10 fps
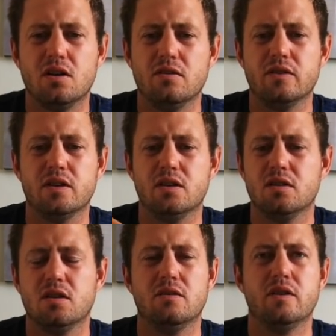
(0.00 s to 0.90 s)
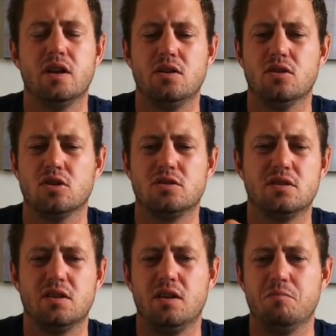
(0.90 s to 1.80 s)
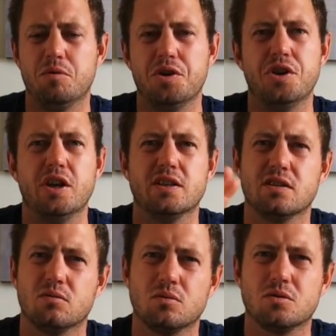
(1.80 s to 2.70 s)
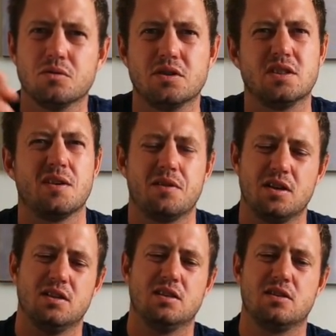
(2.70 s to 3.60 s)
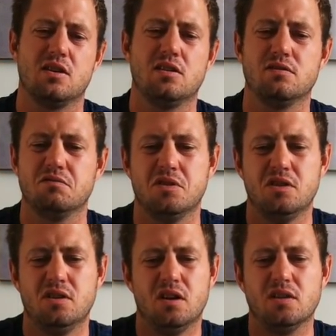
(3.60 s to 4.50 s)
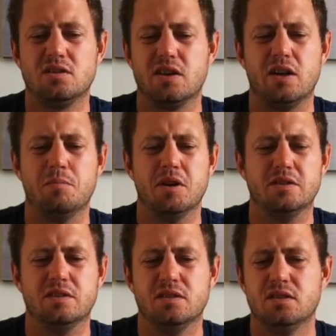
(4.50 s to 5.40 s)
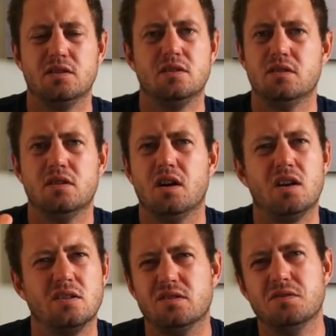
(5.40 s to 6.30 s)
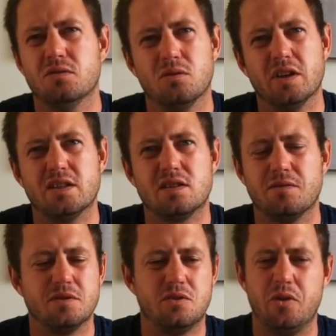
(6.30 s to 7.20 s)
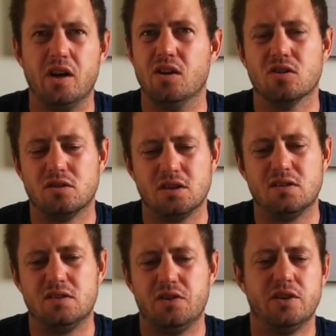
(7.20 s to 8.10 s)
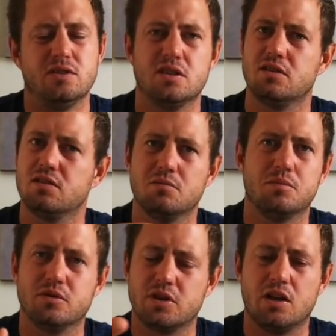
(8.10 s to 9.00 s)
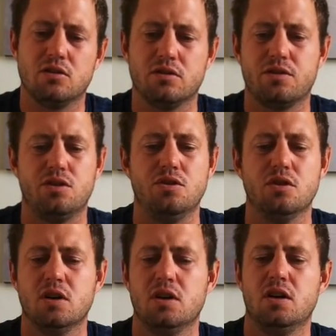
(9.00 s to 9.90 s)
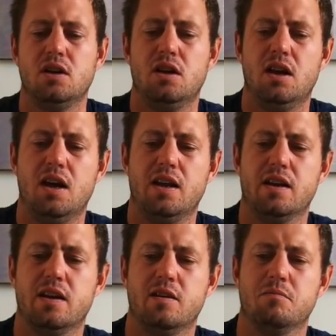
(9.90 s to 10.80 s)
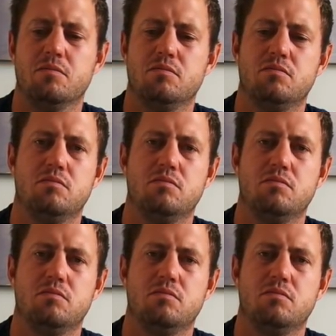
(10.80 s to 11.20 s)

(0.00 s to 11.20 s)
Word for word: over over the knot and then burn it and all sorts of stuff that it doesn't un, untie, but I don't do all that stuff. It's really not necessary. Just a simple snell knot through, and um,